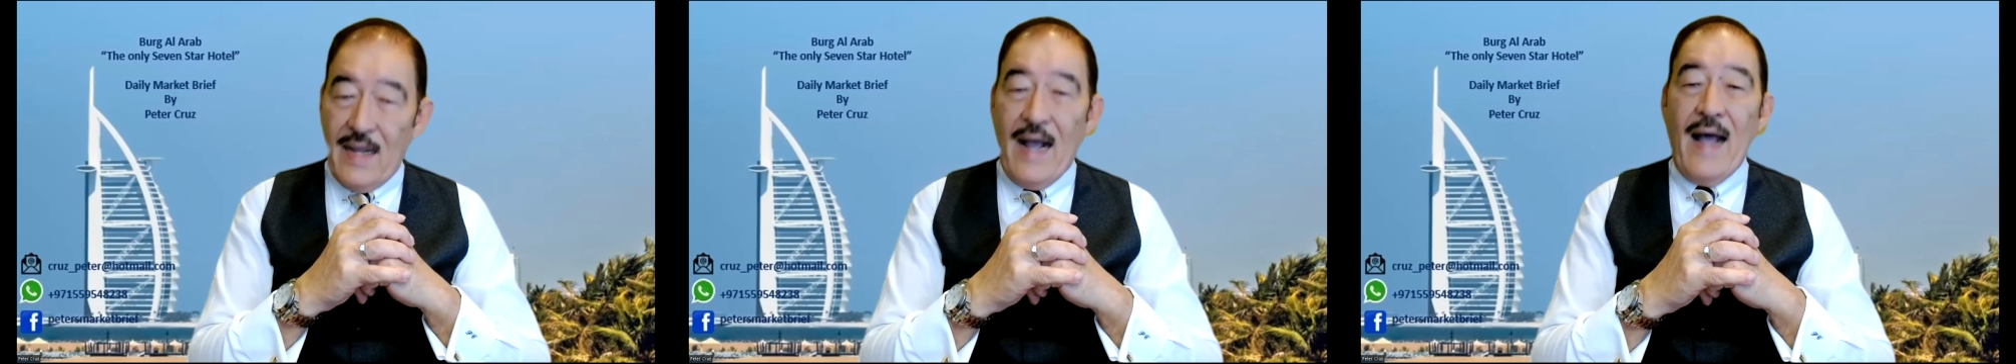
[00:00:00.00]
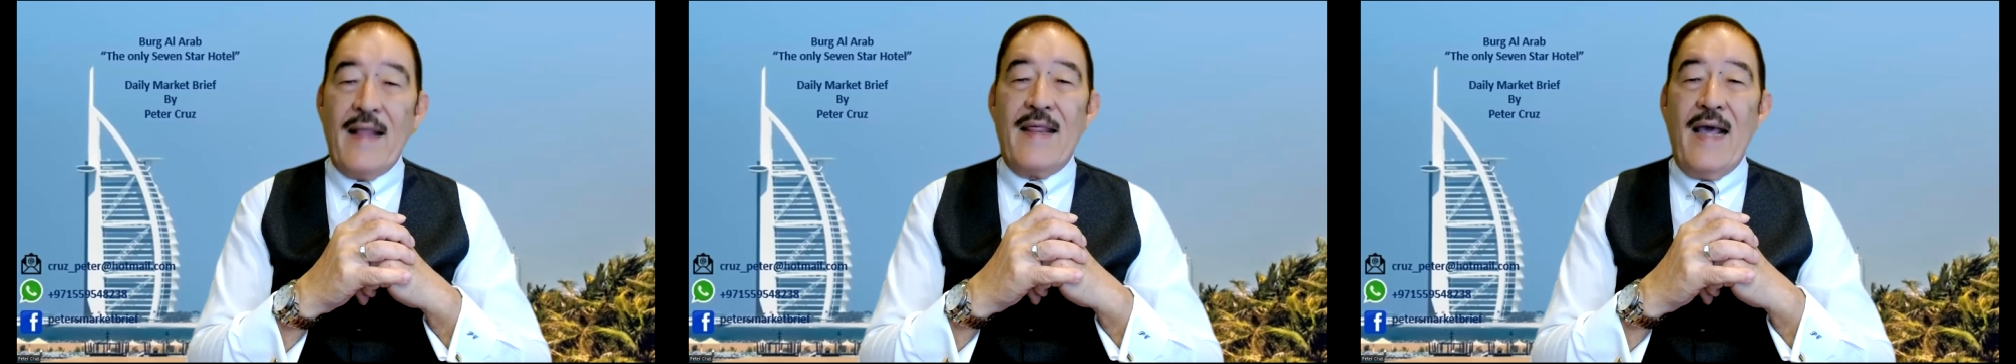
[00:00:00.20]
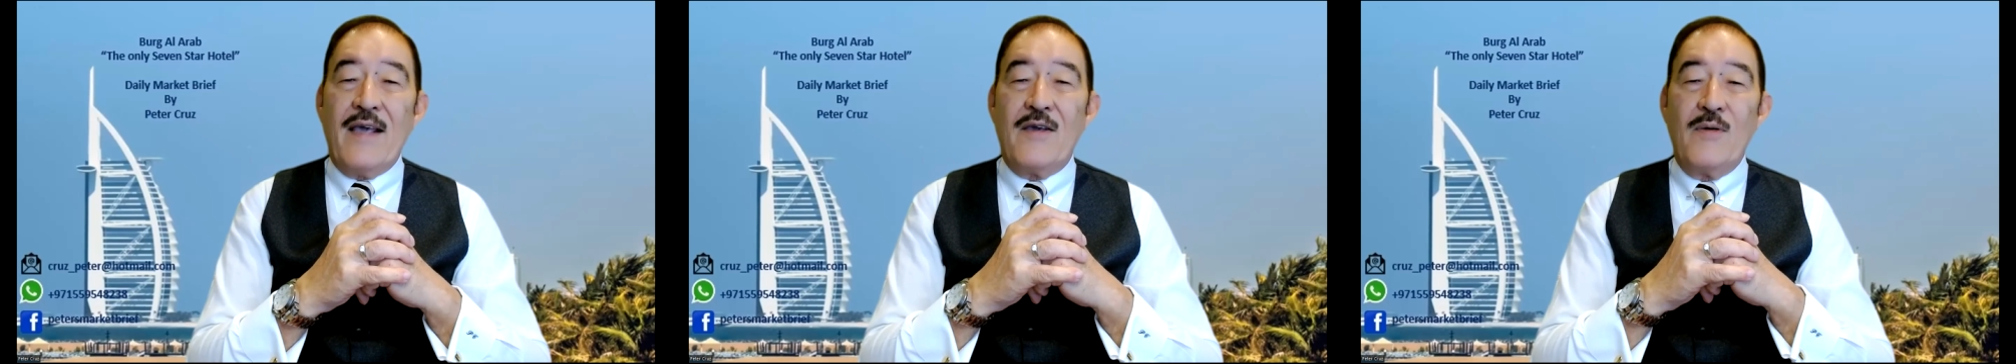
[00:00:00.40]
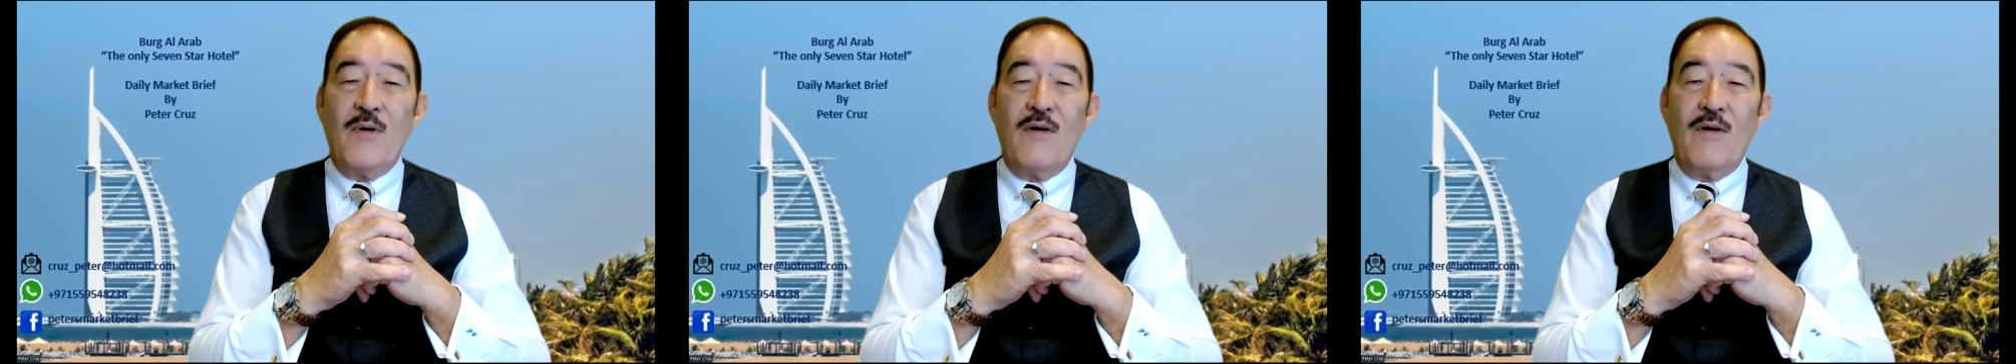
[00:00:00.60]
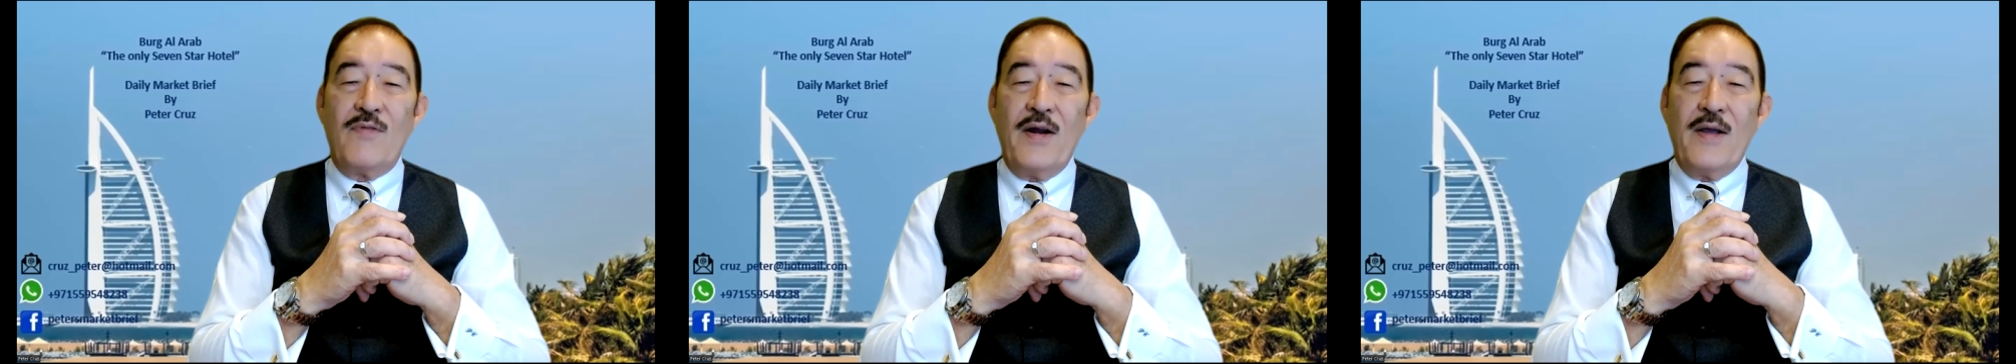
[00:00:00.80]
I thank you
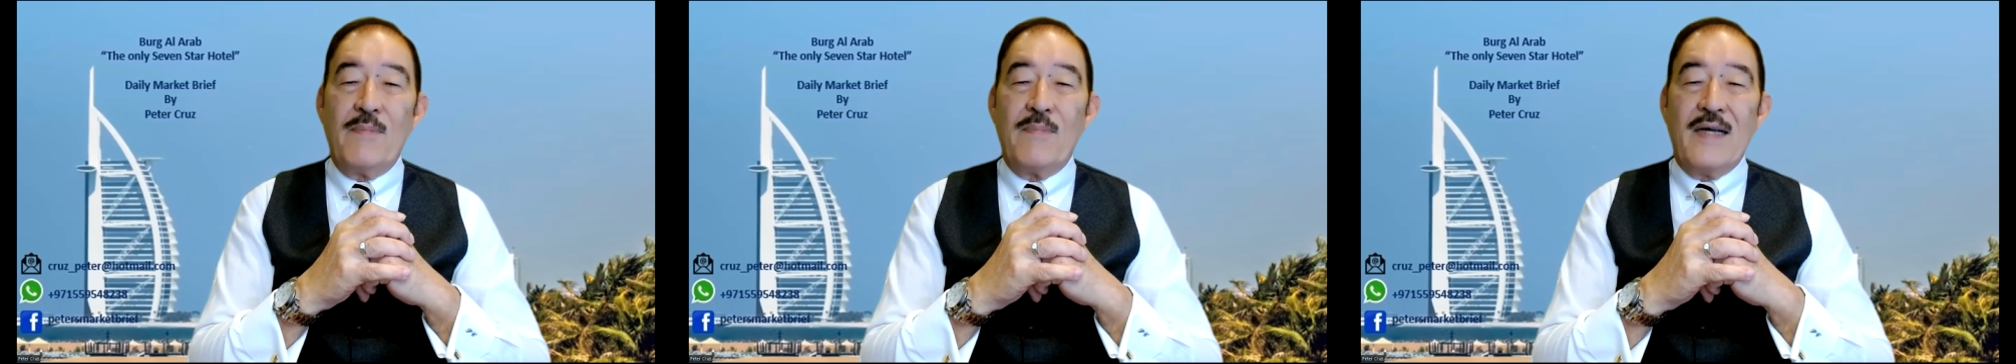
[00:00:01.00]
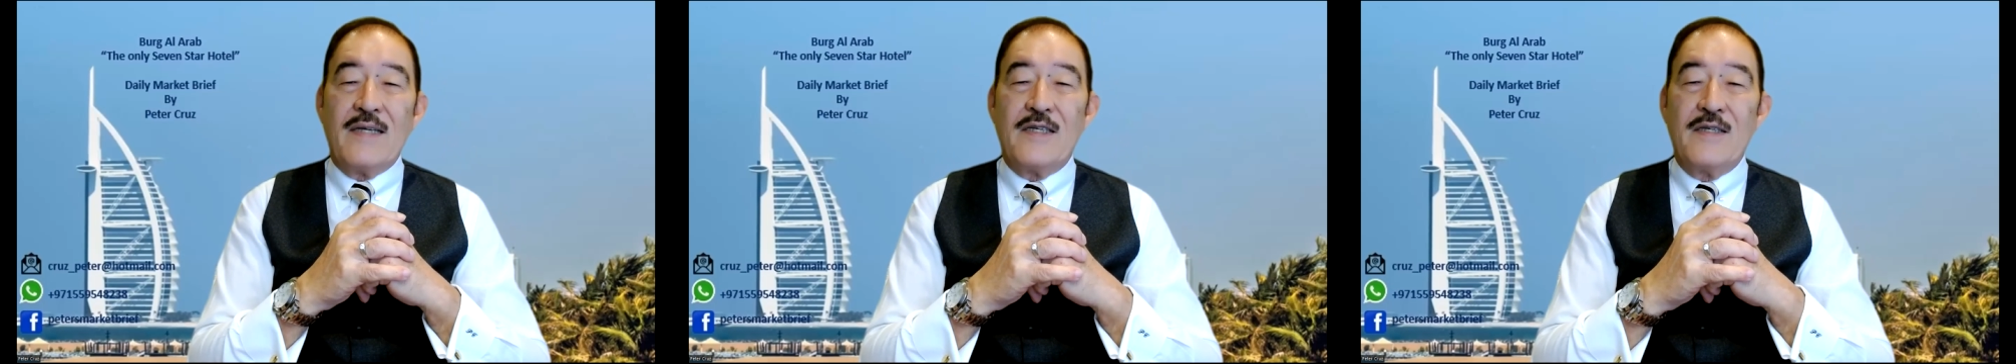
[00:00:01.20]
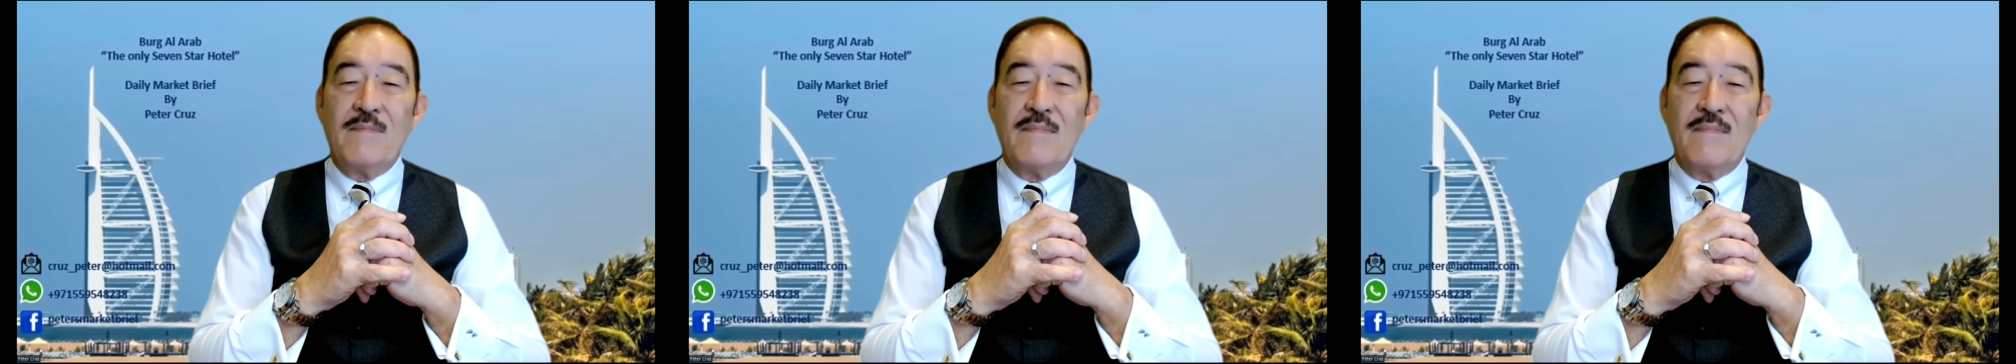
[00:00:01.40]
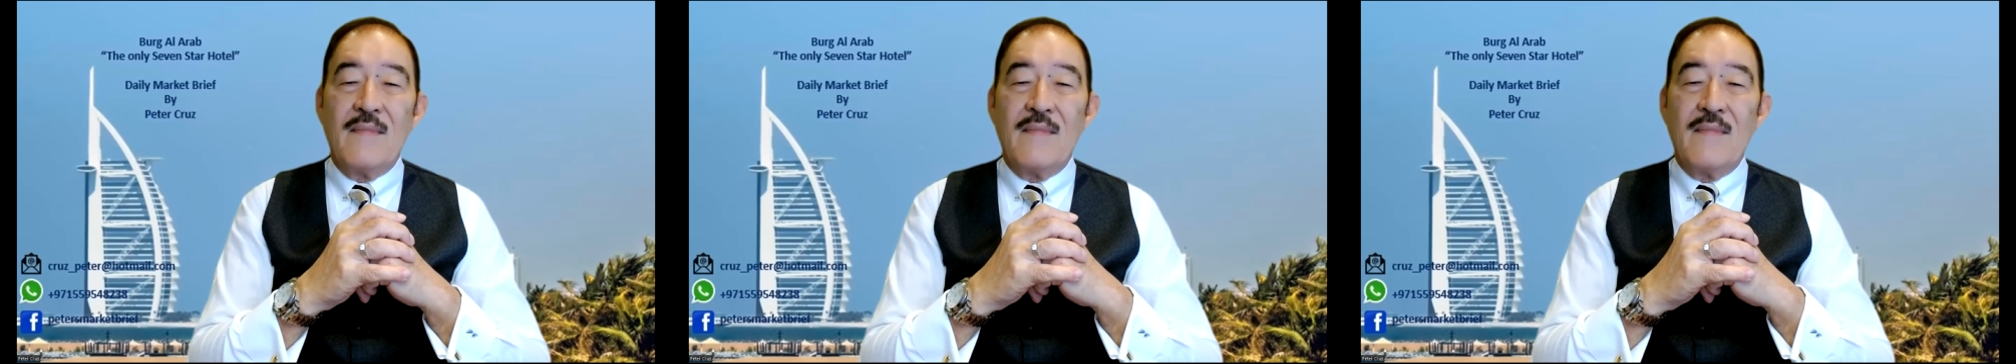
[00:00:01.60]
all very much.